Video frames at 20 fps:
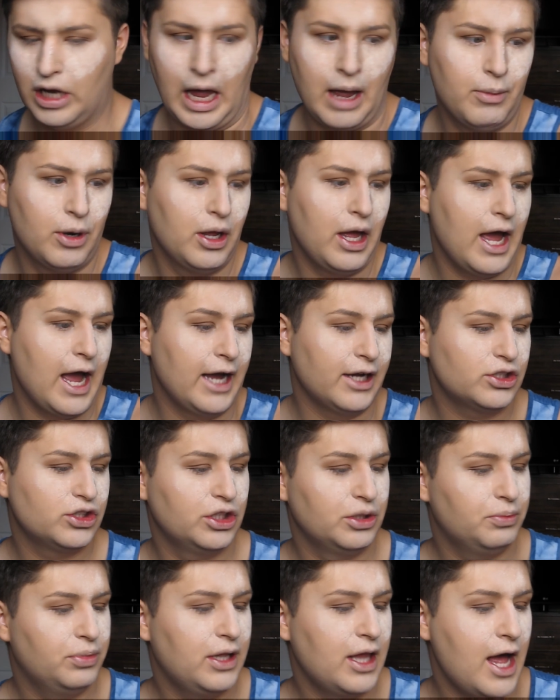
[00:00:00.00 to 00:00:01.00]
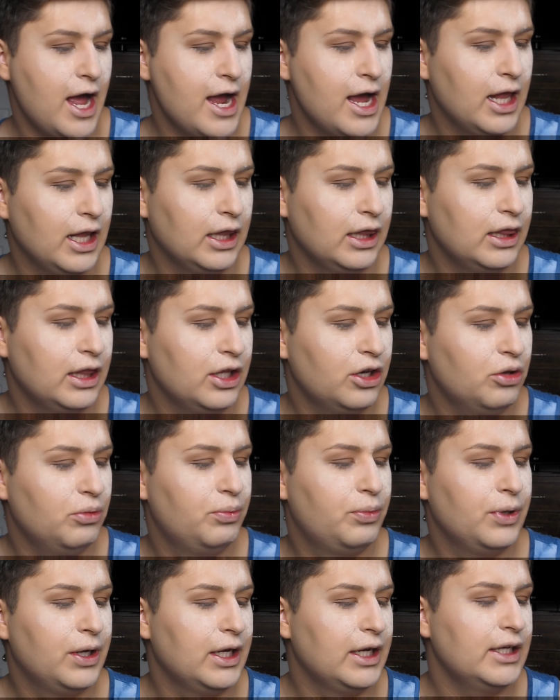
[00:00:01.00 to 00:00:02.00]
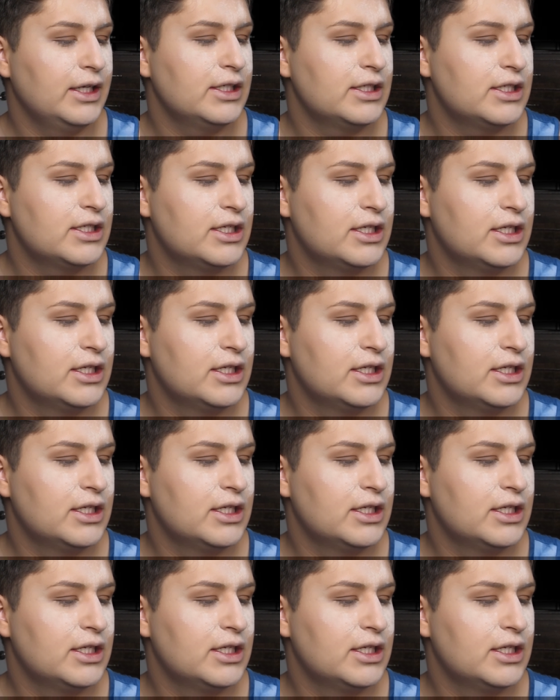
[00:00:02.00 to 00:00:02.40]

I'm going to actually apply a little bit